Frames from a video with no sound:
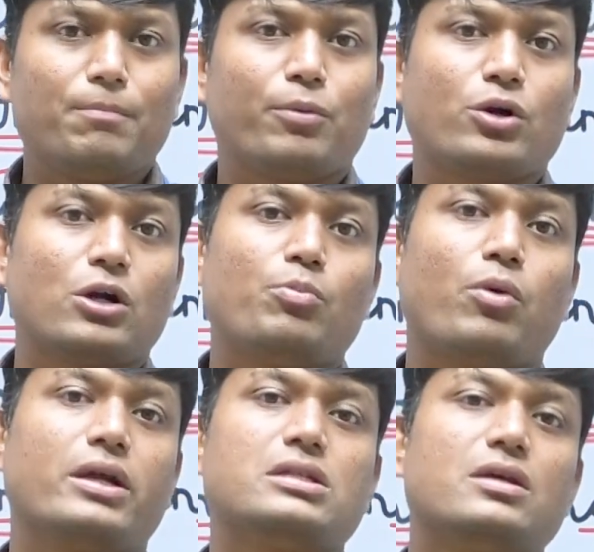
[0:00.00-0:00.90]
important
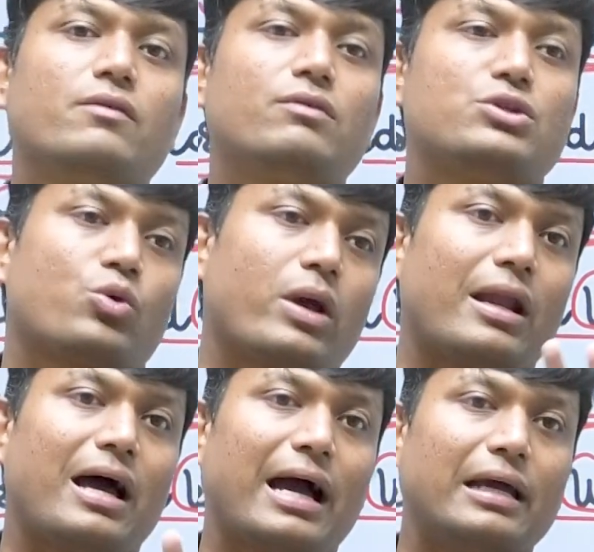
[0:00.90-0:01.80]
points which you
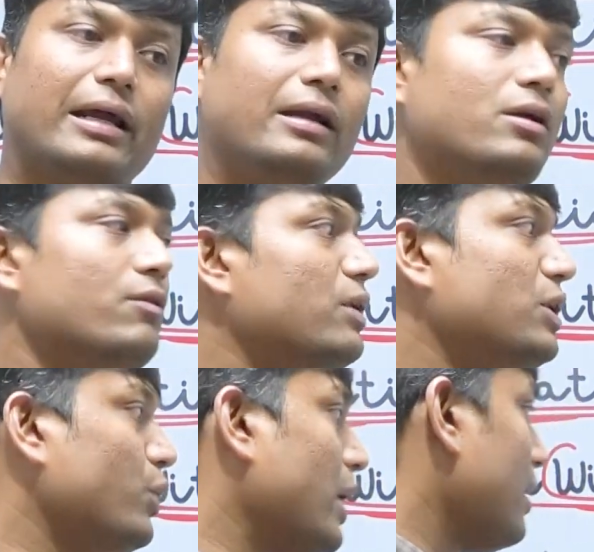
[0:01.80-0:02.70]
can highlight
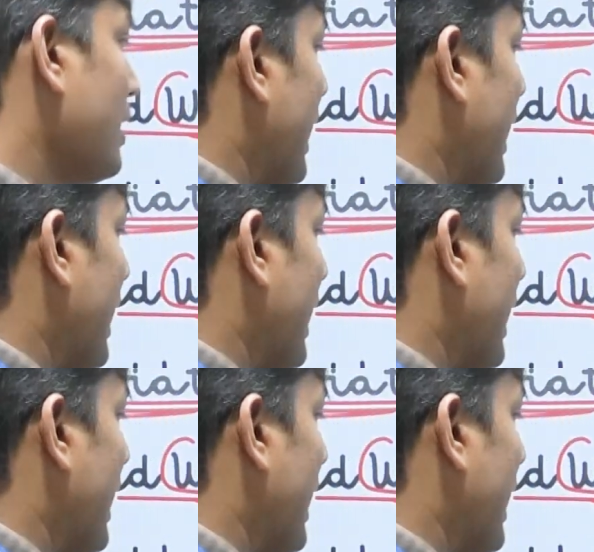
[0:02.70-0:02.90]
when you are